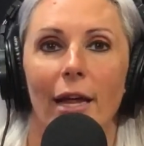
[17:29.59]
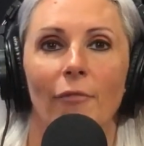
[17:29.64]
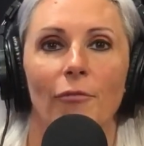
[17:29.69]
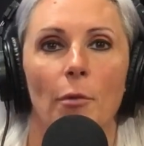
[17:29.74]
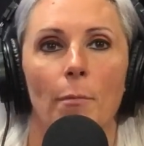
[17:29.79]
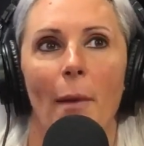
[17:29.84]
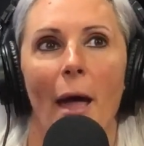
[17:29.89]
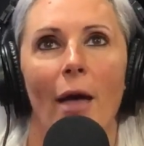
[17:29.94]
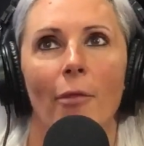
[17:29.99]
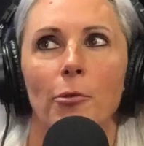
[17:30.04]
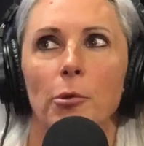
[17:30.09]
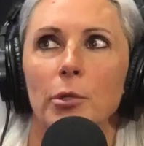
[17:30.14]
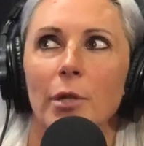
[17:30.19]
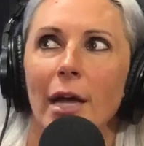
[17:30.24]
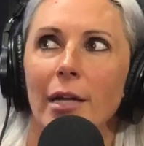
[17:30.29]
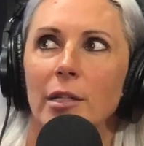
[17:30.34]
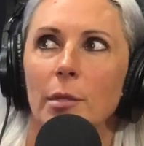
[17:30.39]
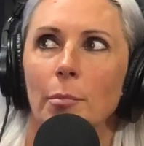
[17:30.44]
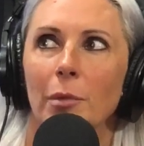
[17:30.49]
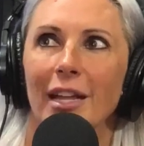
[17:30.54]
If the Panthers
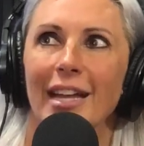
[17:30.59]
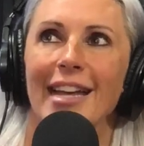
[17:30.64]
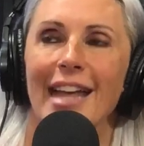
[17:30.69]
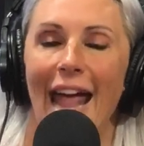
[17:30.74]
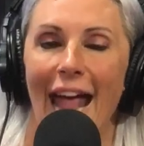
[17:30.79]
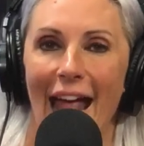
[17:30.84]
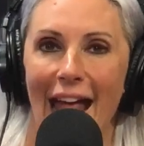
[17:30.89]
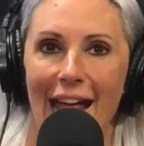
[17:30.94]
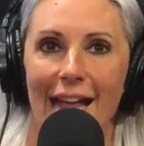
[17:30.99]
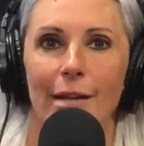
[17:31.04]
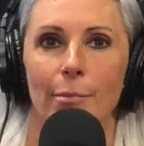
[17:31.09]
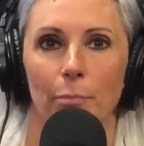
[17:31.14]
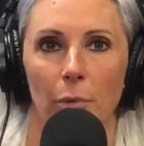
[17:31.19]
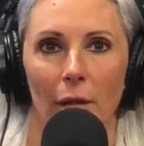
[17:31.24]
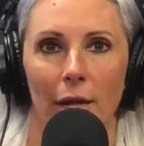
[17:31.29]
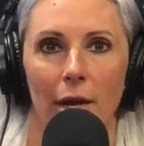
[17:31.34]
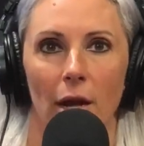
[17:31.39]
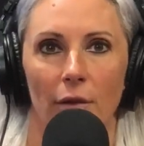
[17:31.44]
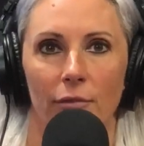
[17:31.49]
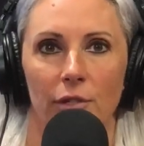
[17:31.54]
had to play 8
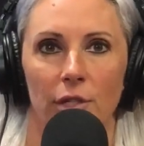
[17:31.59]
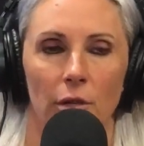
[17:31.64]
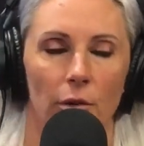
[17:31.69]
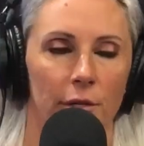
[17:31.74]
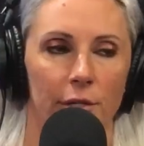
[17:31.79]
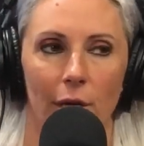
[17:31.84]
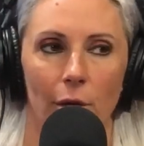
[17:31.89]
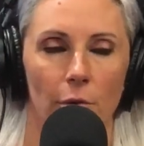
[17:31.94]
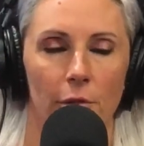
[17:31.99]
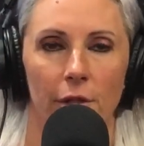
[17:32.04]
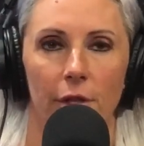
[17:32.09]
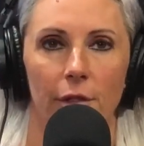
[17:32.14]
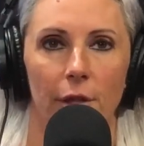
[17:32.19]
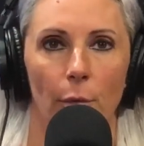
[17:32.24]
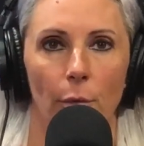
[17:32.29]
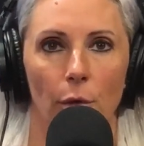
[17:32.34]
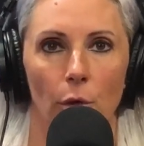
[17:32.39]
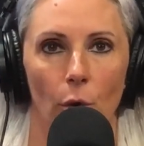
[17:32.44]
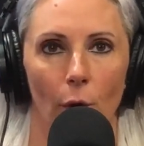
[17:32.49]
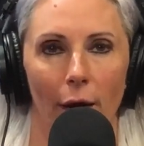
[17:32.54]
playoff series, I don't think
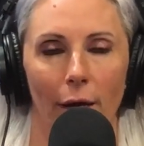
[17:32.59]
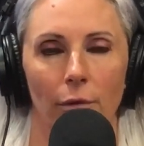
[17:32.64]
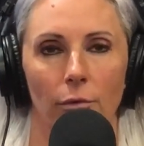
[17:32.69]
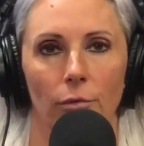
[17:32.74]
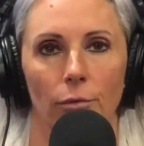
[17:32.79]
they would quit.